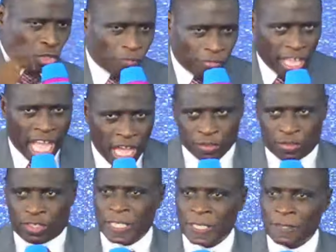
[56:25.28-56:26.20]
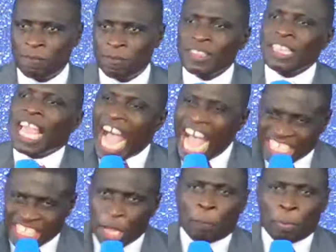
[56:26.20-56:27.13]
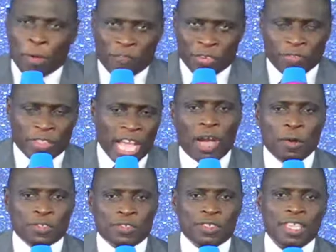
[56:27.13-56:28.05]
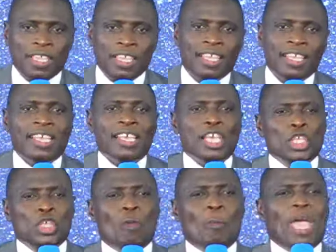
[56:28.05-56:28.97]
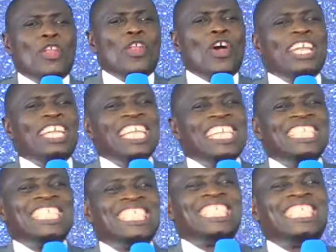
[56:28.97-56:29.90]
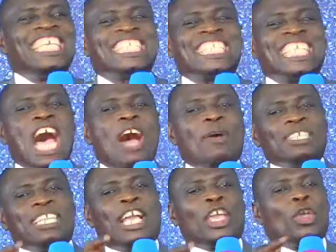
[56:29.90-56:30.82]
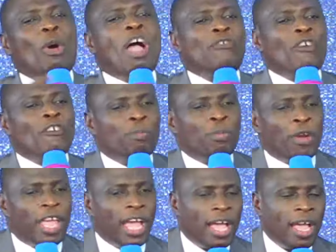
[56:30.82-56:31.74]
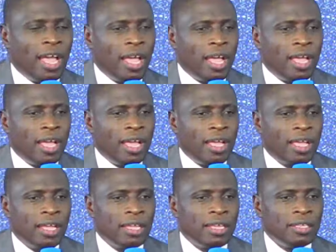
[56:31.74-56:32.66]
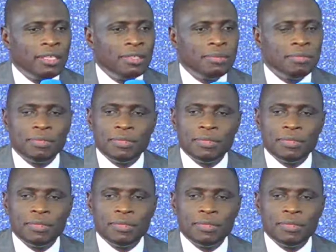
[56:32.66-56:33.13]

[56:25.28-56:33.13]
of the house, as the prophet of the house, you may not need six hours like a wife of prayer. You can just say,